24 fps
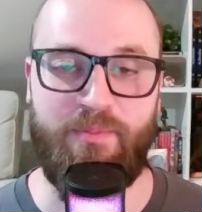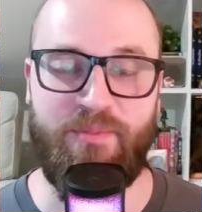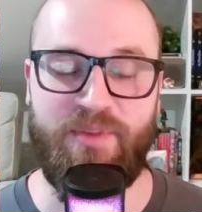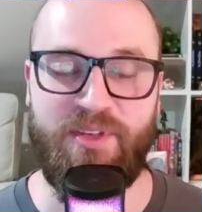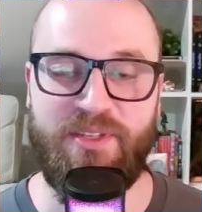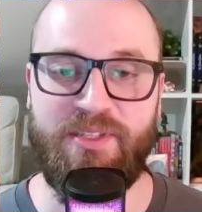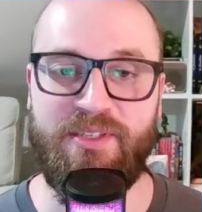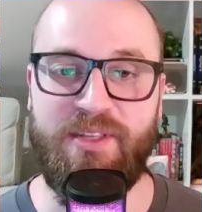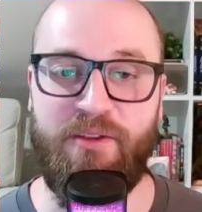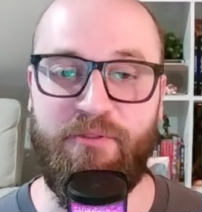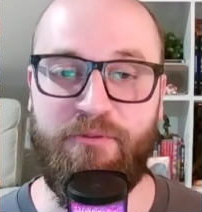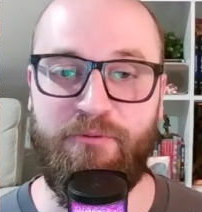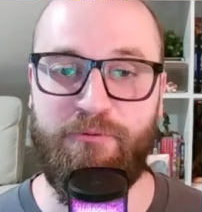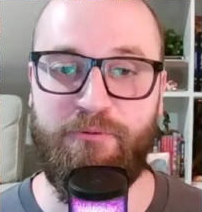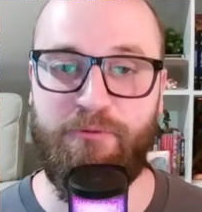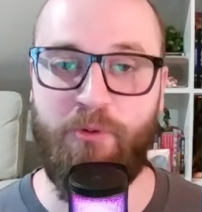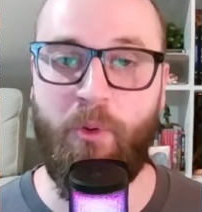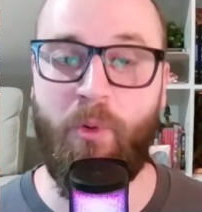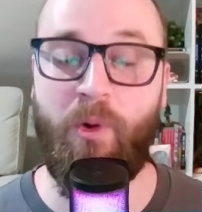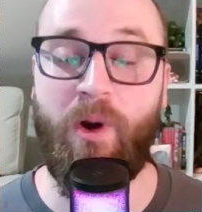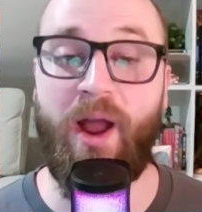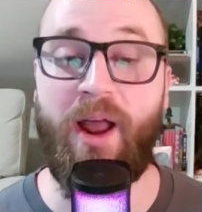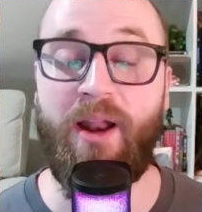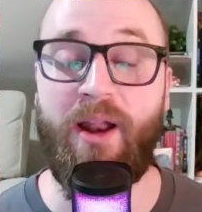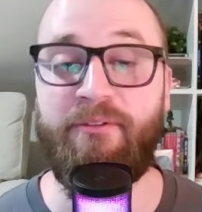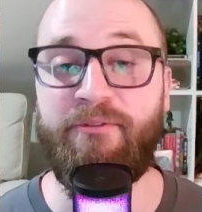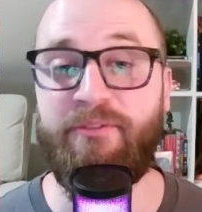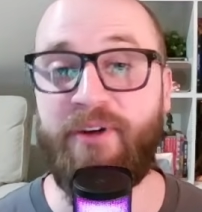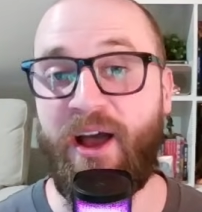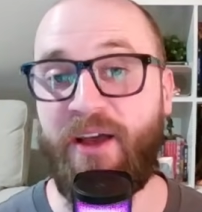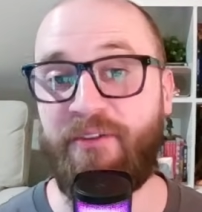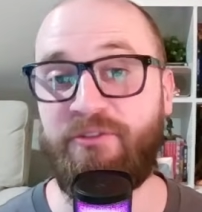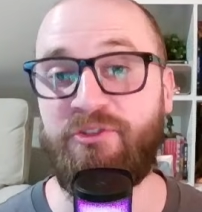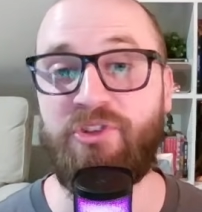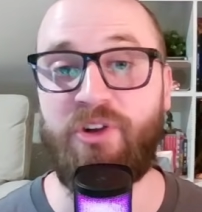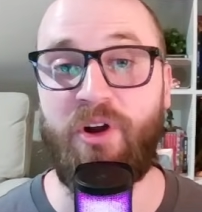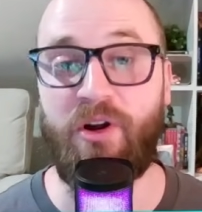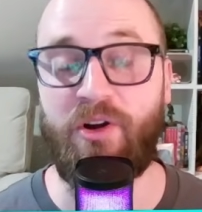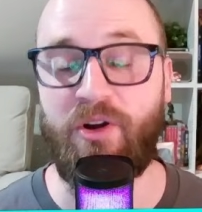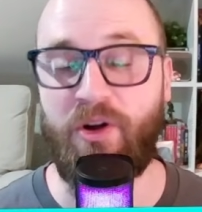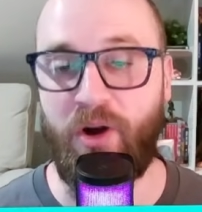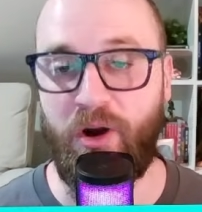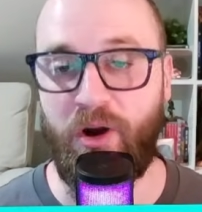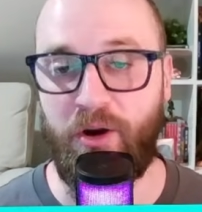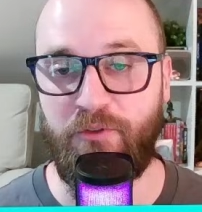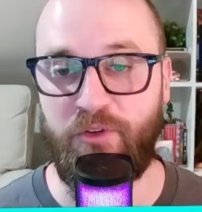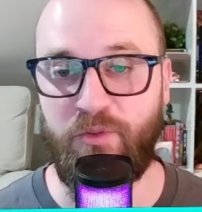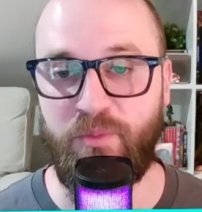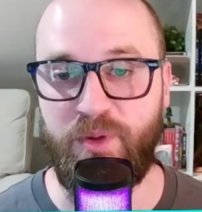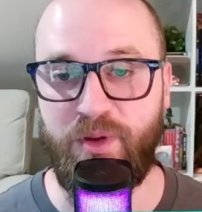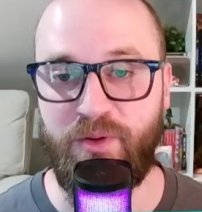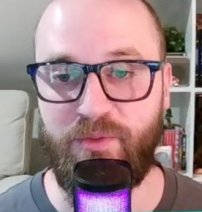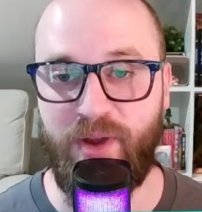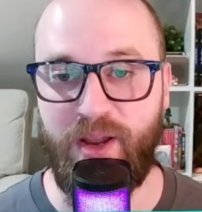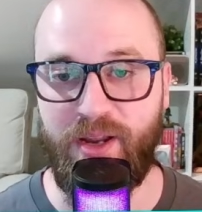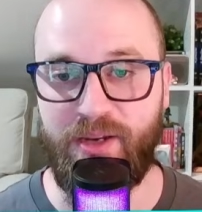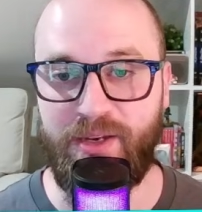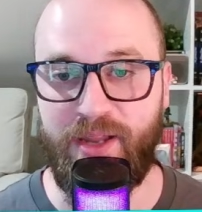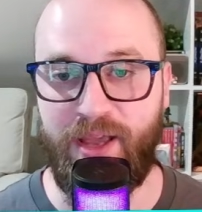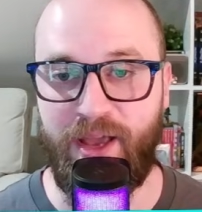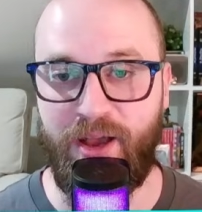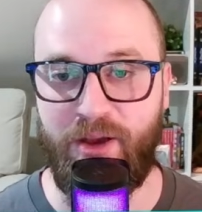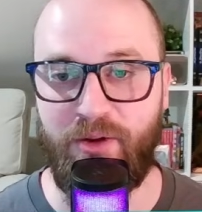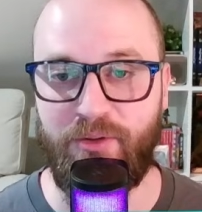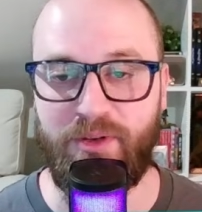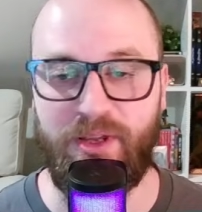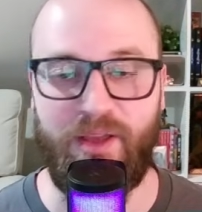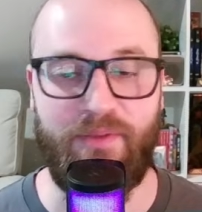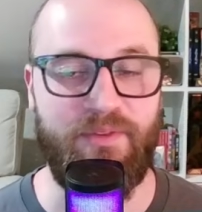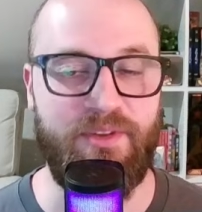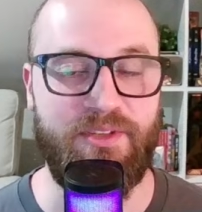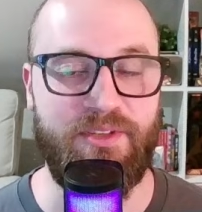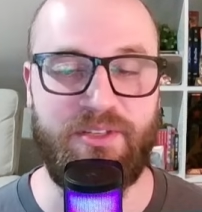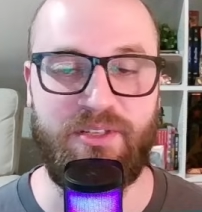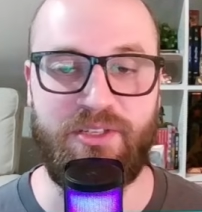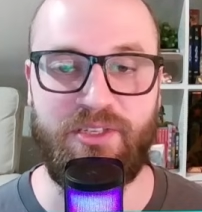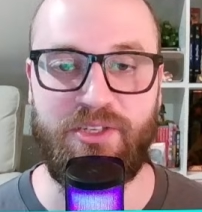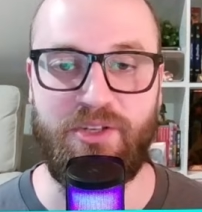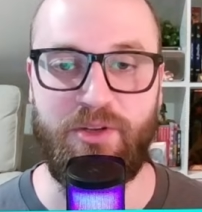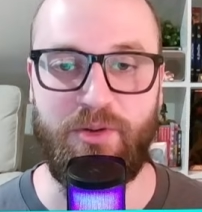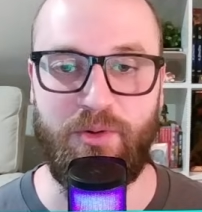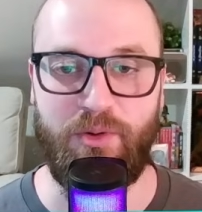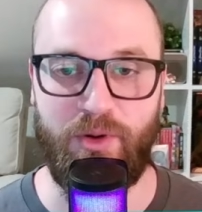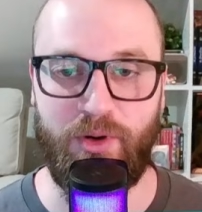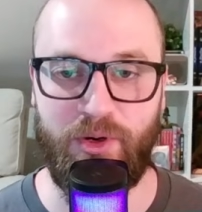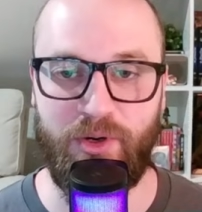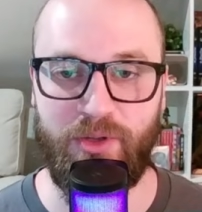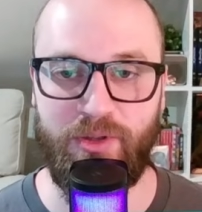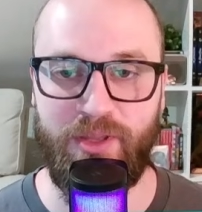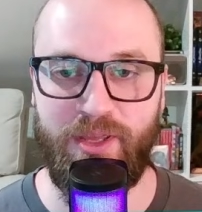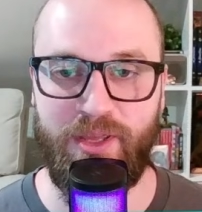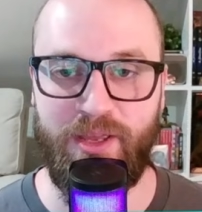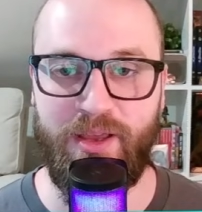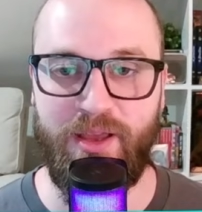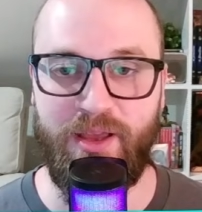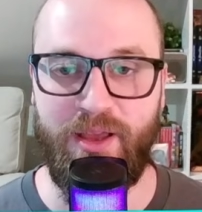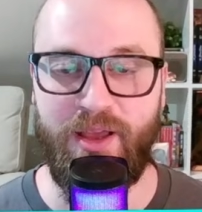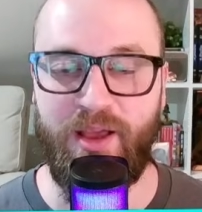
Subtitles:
This is a 4 out of 5 star card for me right now. Again, this is still early.